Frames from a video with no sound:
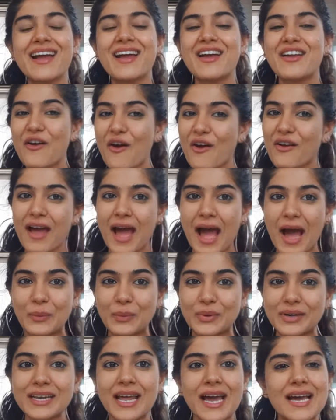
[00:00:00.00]
Ron
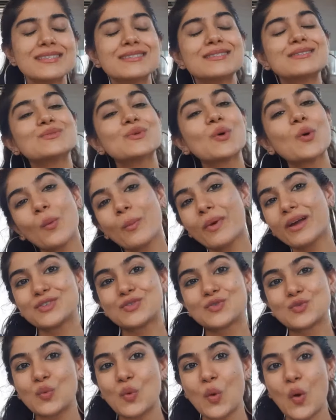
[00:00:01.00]
Howard has so much
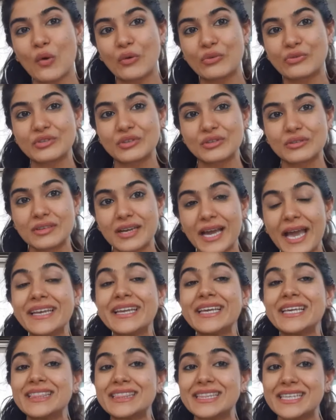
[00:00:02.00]
to offer, and
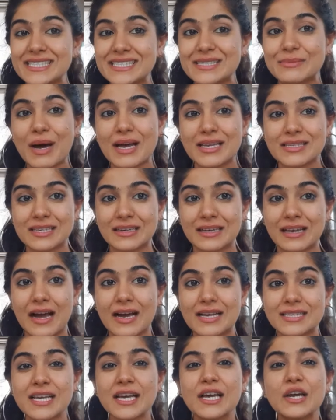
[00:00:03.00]
in this
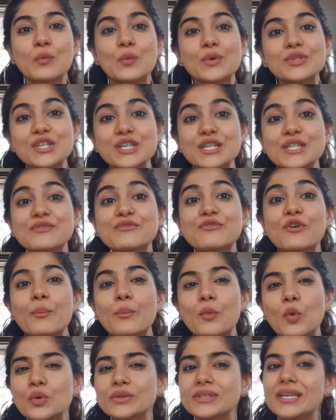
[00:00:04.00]
masterclass, which is for
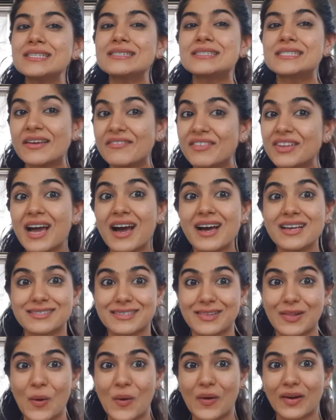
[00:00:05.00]
more than 7 hours
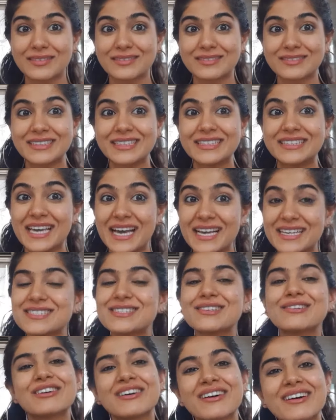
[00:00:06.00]
long, yes,
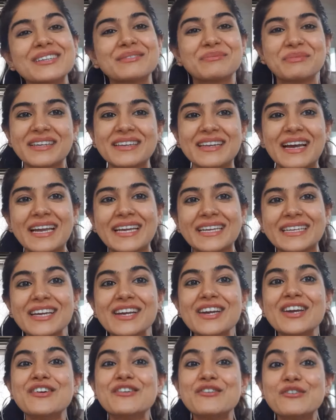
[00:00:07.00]
you heard me right,
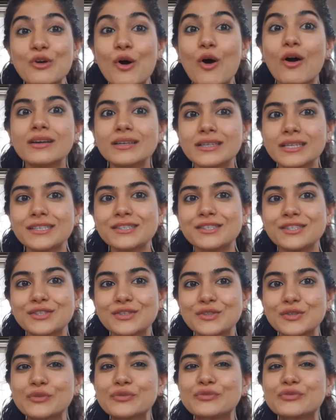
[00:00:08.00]
Ron
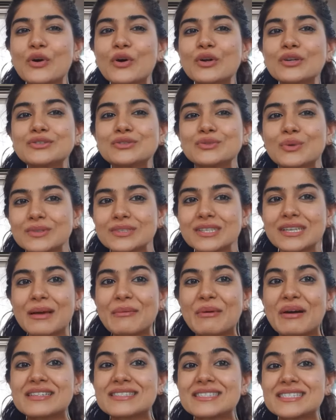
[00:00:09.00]
teaches you for total
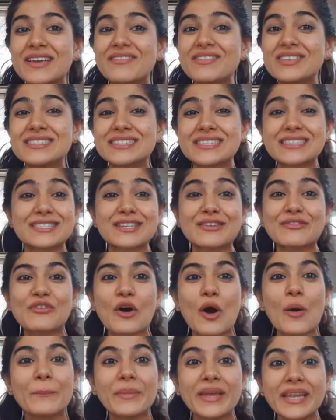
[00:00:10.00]
about
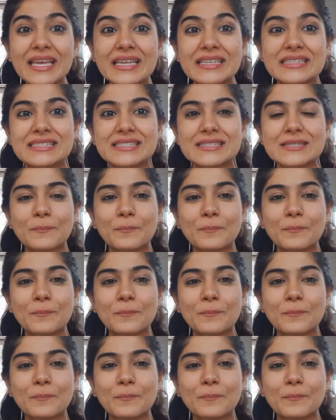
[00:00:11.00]
764 minutes.